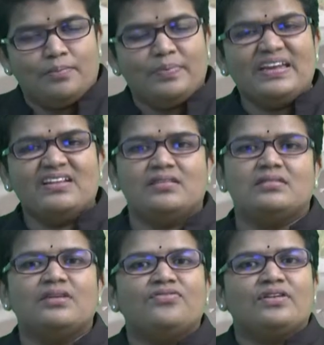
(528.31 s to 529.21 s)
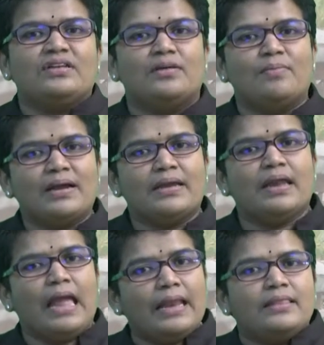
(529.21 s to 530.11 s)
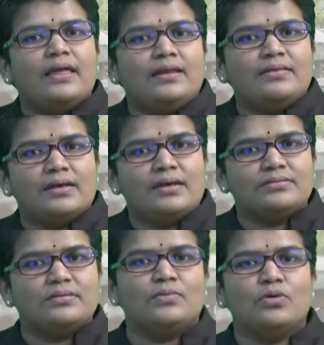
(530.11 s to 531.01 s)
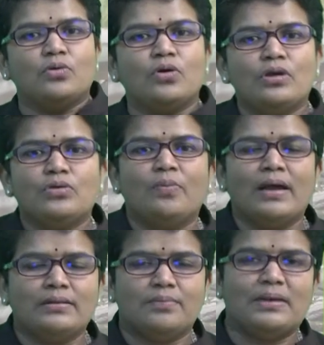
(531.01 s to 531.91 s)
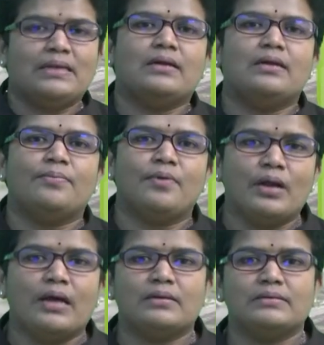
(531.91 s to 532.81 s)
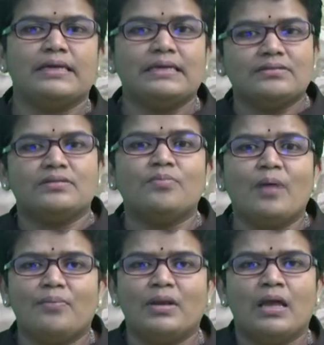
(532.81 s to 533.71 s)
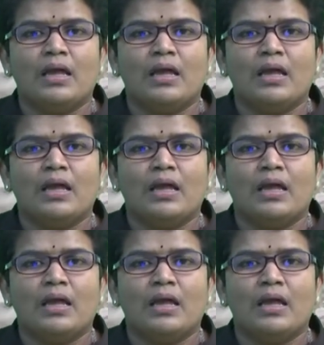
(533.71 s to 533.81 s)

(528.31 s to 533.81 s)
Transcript: been served in the market, and there is a customer who is going to buy the particular product. There is a demand.